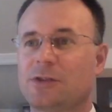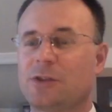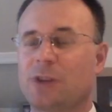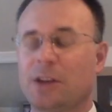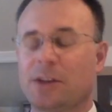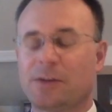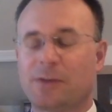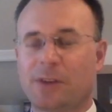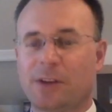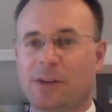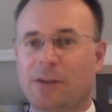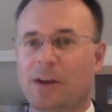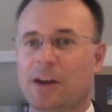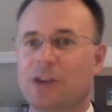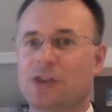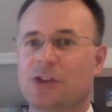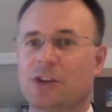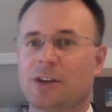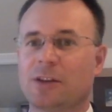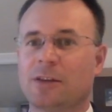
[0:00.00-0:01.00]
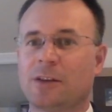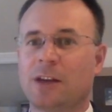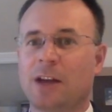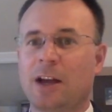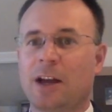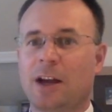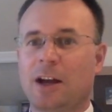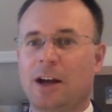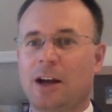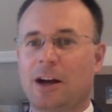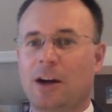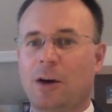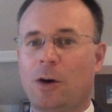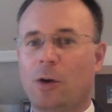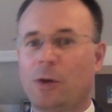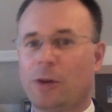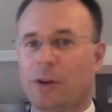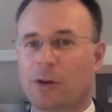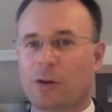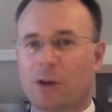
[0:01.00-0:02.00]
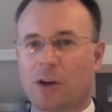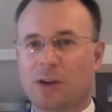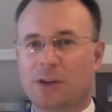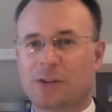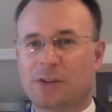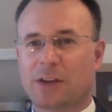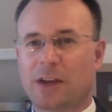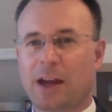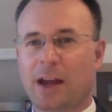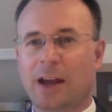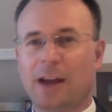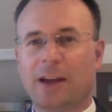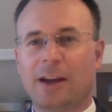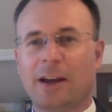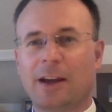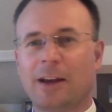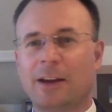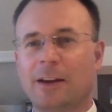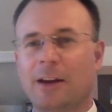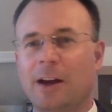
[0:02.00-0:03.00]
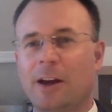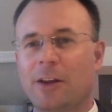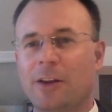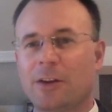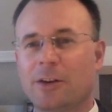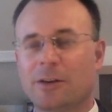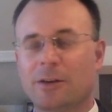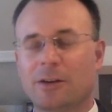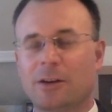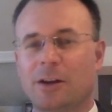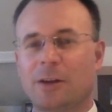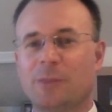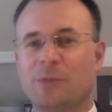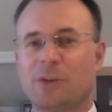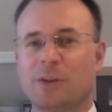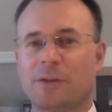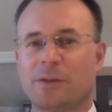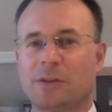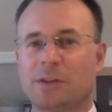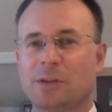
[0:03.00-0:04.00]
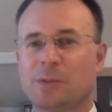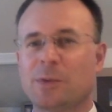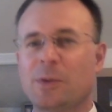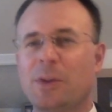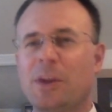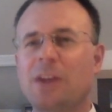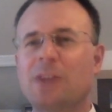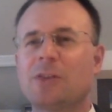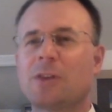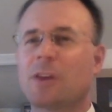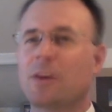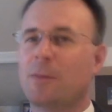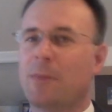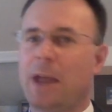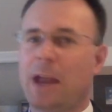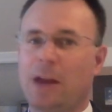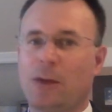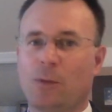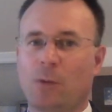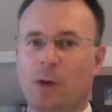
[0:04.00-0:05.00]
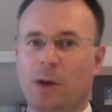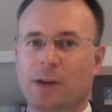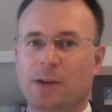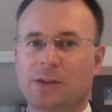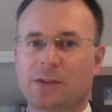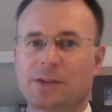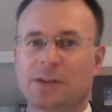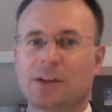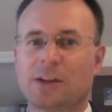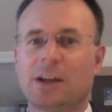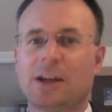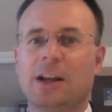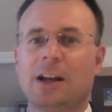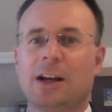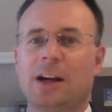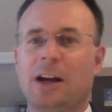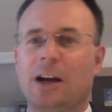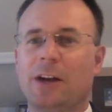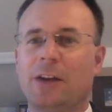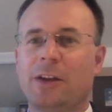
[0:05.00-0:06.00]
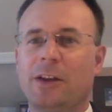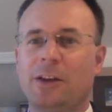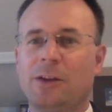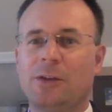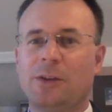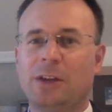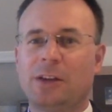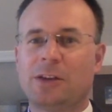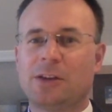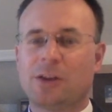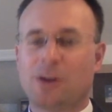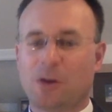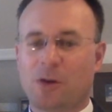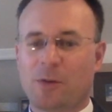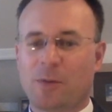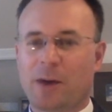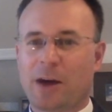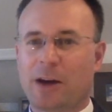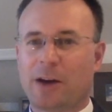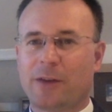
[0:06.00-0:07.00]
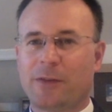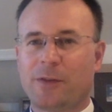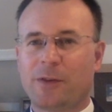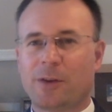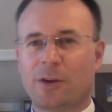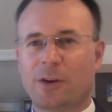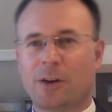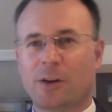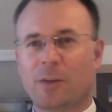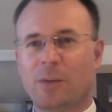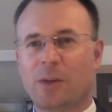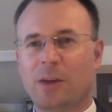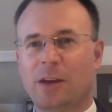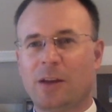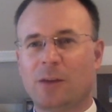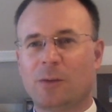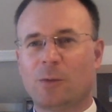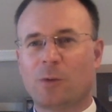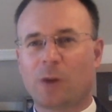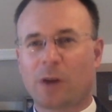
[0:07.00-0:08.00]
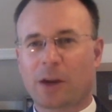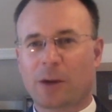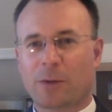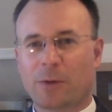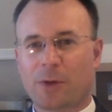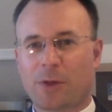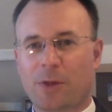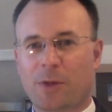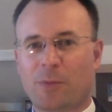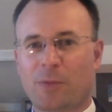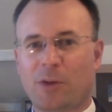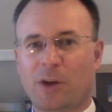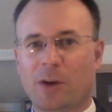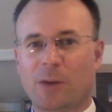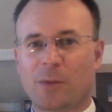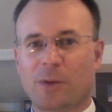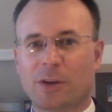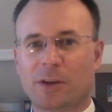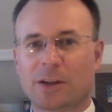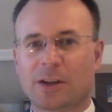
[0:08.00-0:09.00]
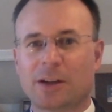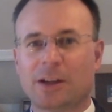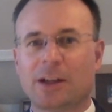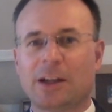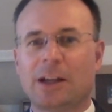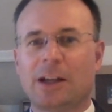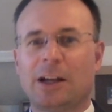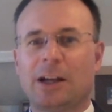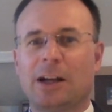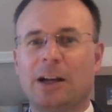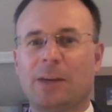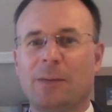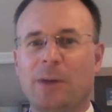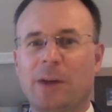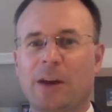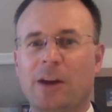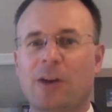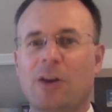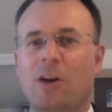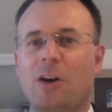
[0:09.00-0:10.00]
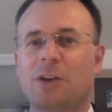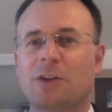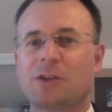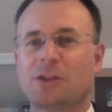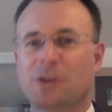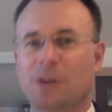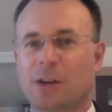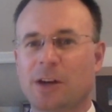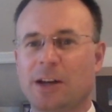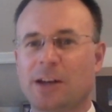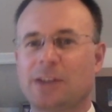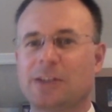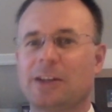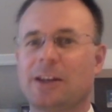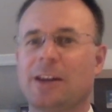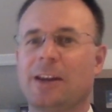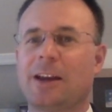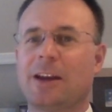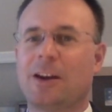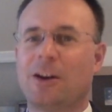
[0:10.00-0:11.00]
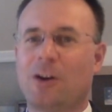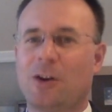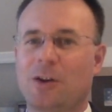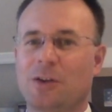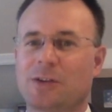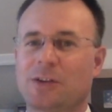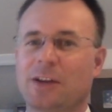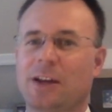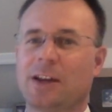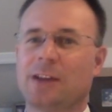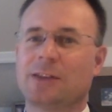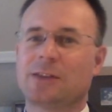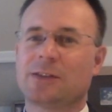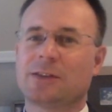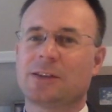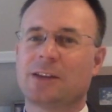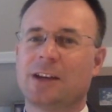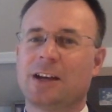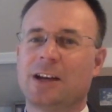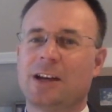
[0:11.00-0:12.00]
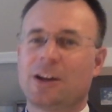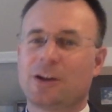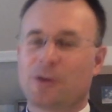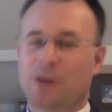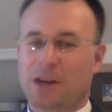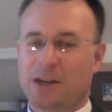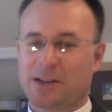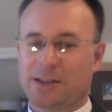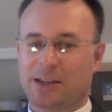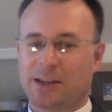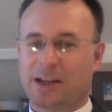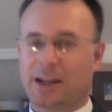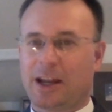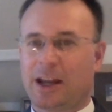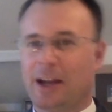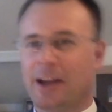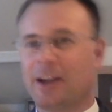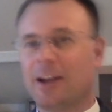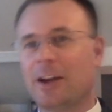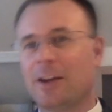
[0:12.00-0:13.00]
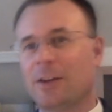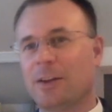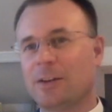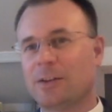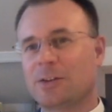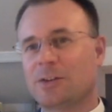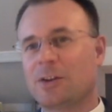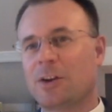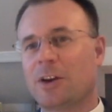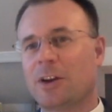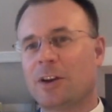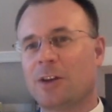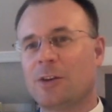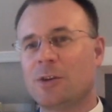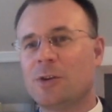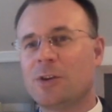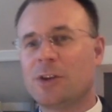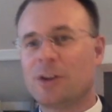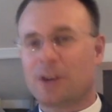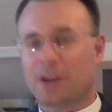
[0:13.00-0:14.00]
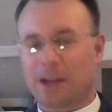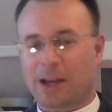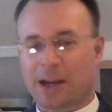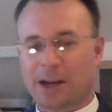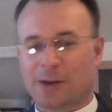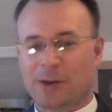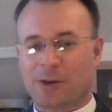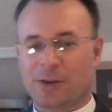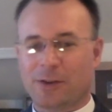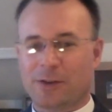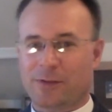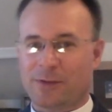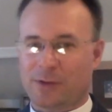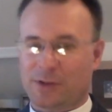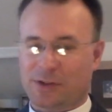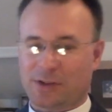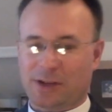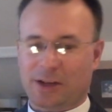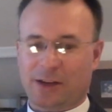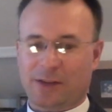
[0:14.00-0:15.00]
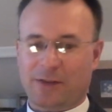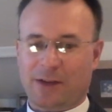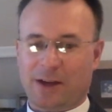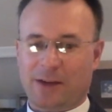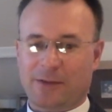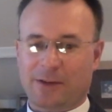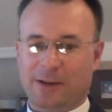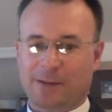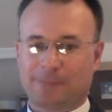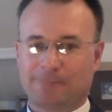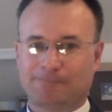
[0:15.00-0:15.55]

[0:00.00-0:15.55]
Transfiguration, Holy Cross Day, and other observances. But these are the main ones that you need to know about if you're going to be working with the prayer book. Pentecost, Trinity Sunday, All Saints, Christ the King, and then starting a new year again on the first Sunday of Advent.